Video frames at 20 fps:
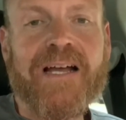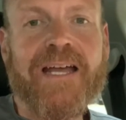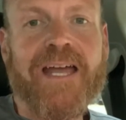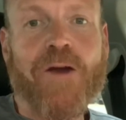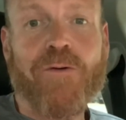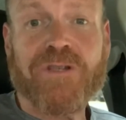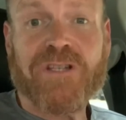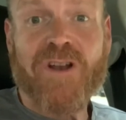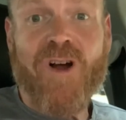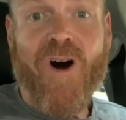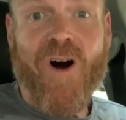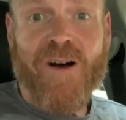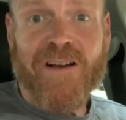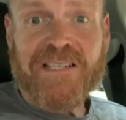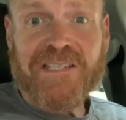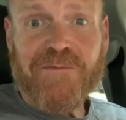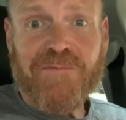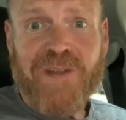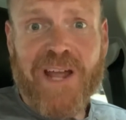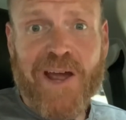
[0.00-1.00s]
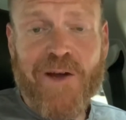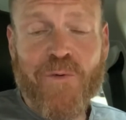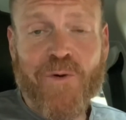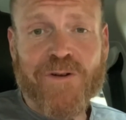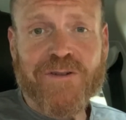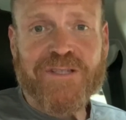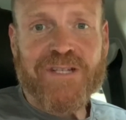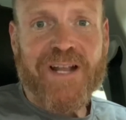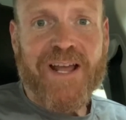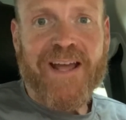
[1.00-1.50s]
It was an awesome day at
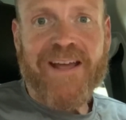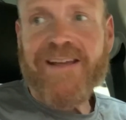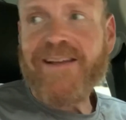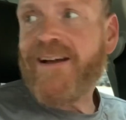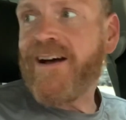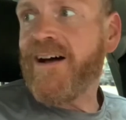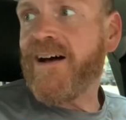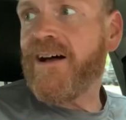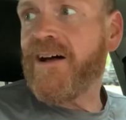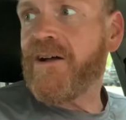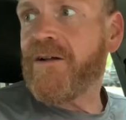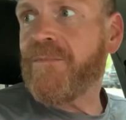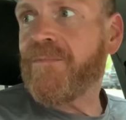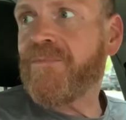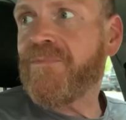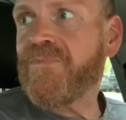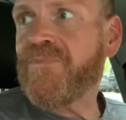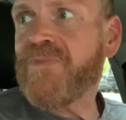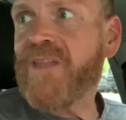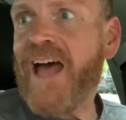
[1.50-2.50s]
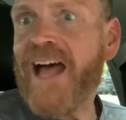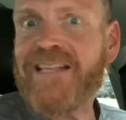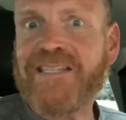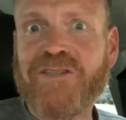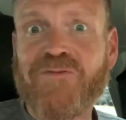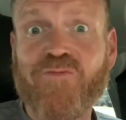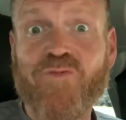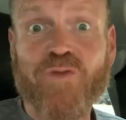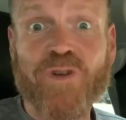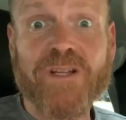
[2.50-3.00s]
work today. Um, had
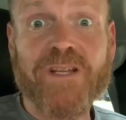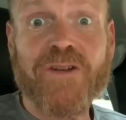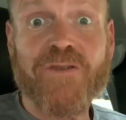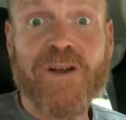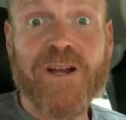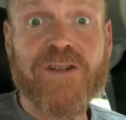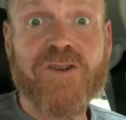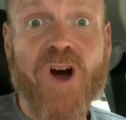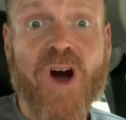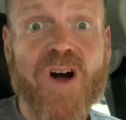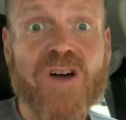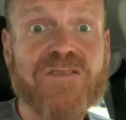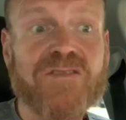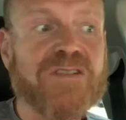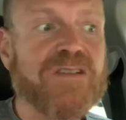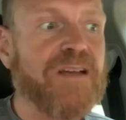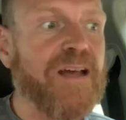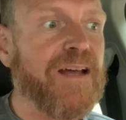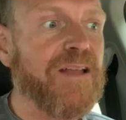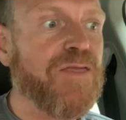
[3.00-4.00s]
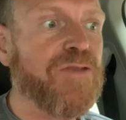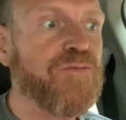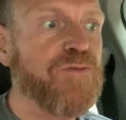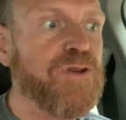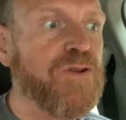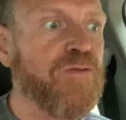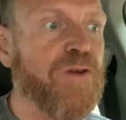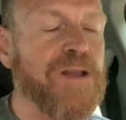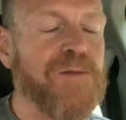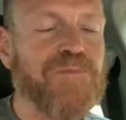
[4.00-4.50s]
some really great calls. I had three
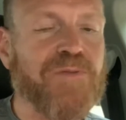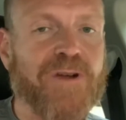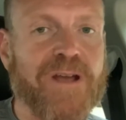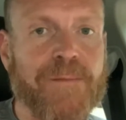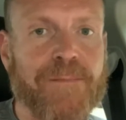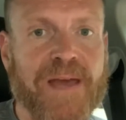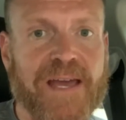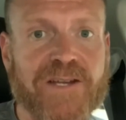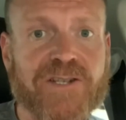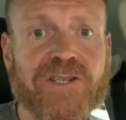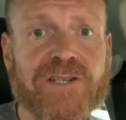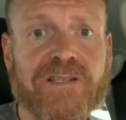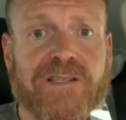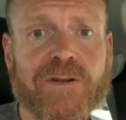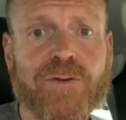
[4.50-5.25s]
great patients.